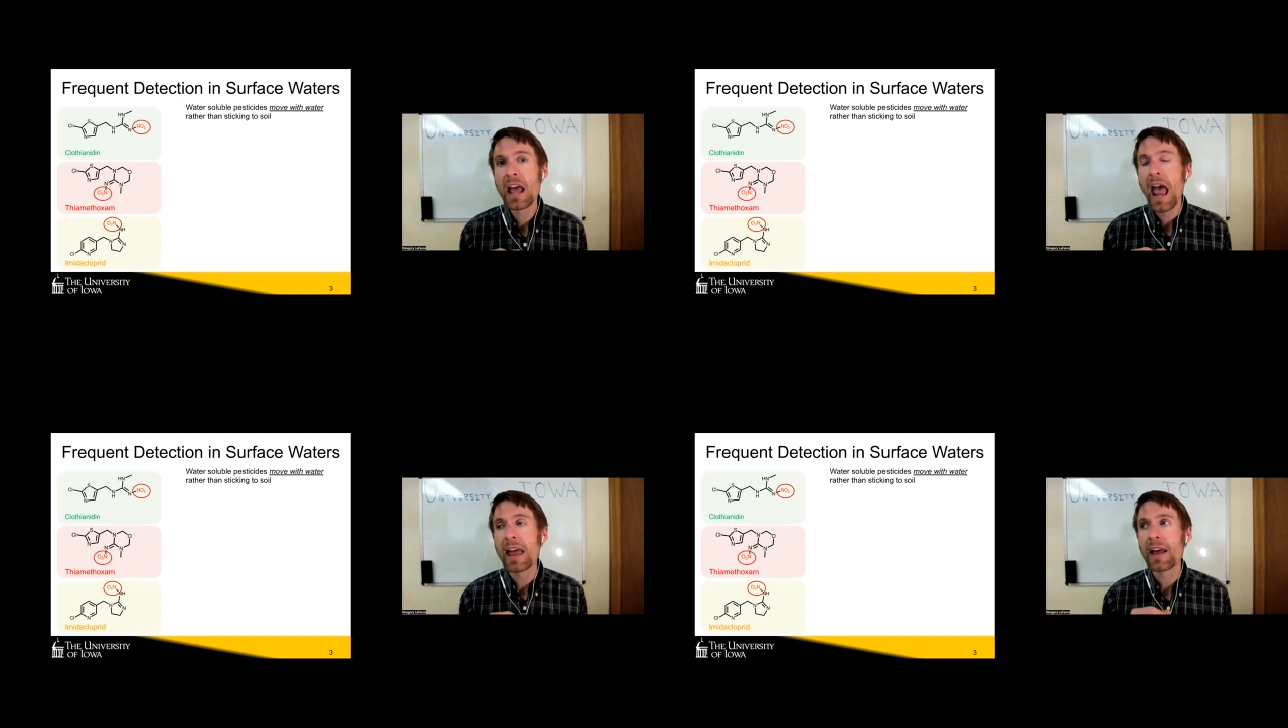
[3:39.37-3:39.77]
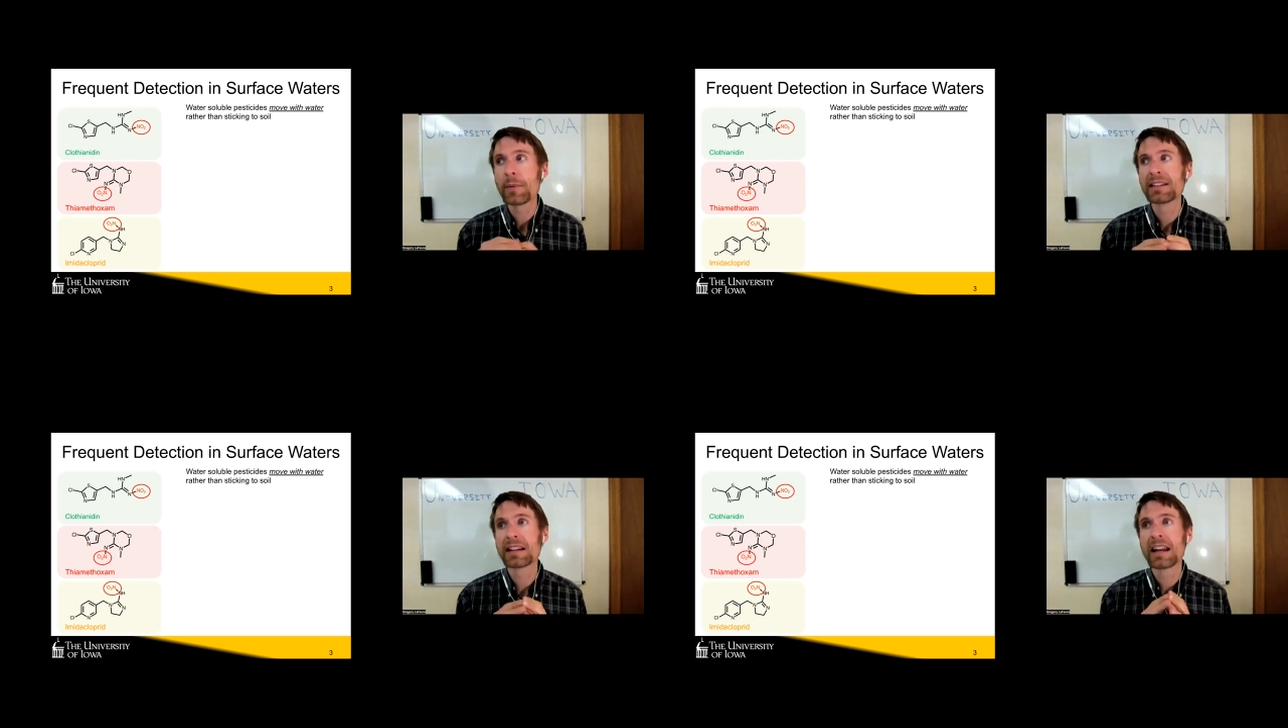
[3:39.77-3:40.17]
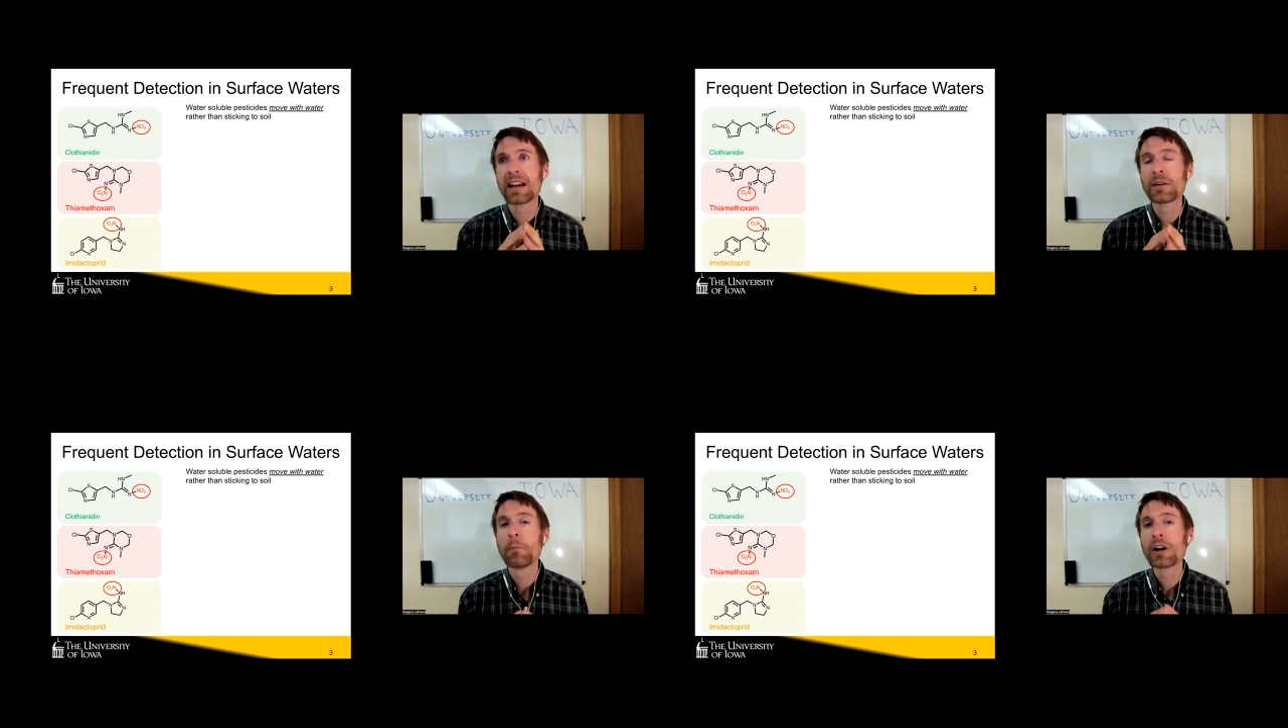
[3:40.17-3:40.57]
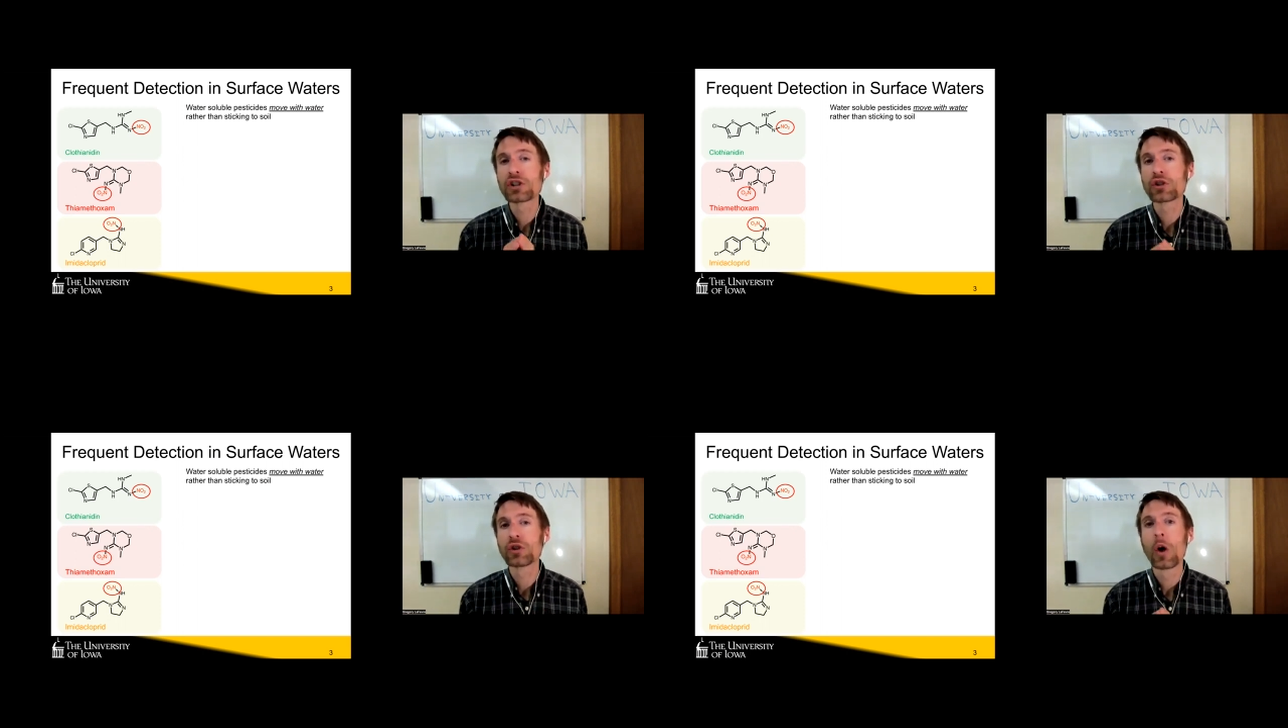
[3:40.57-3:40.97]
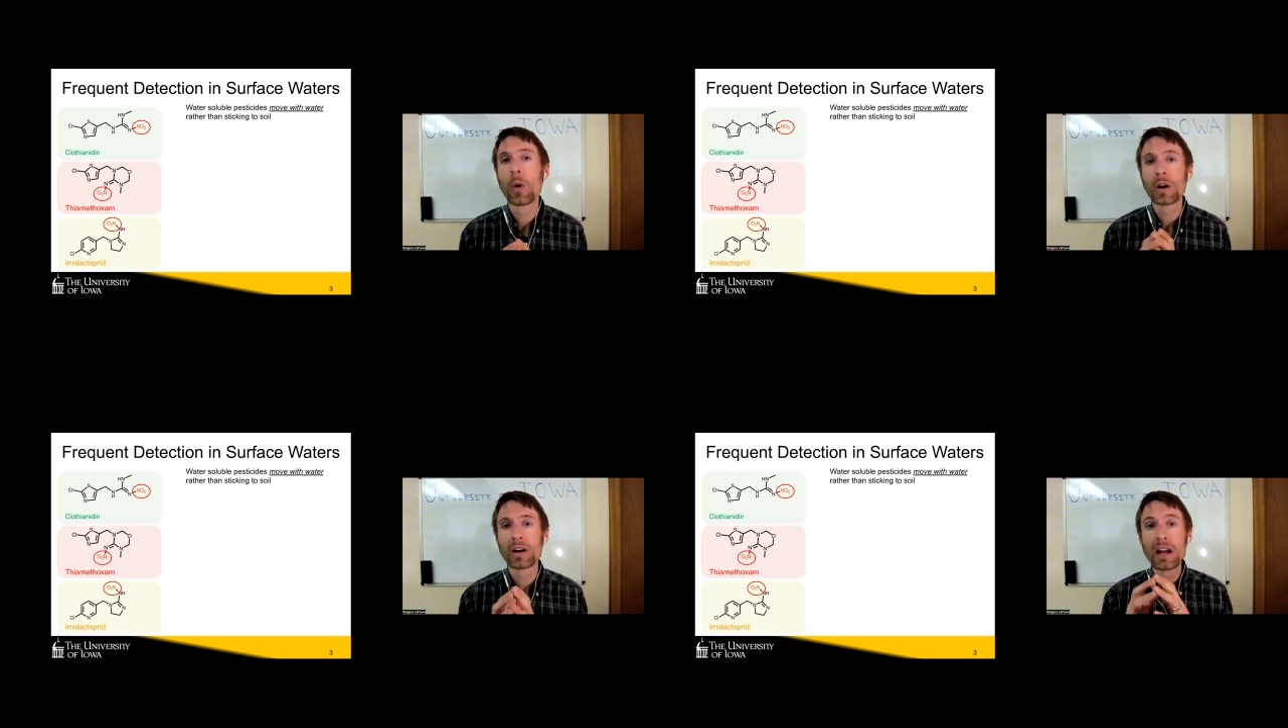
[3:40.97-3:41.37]
And that means that it has a much
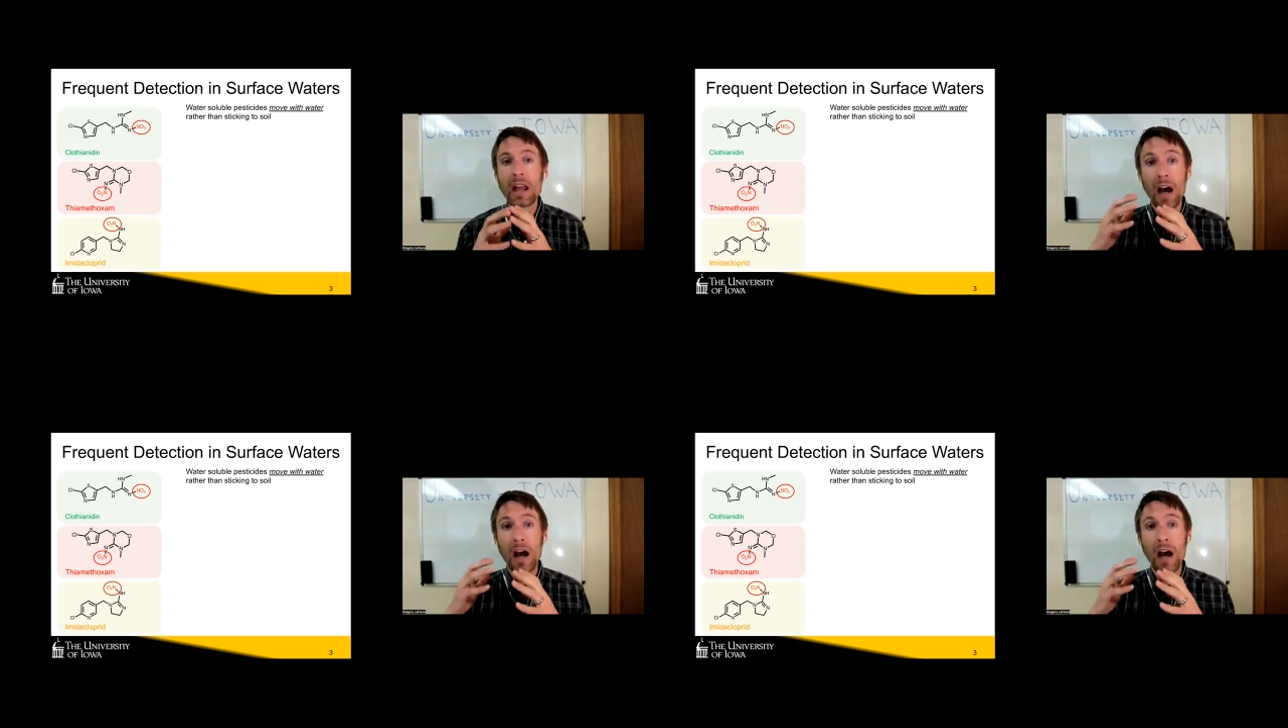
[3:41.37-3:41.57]
lower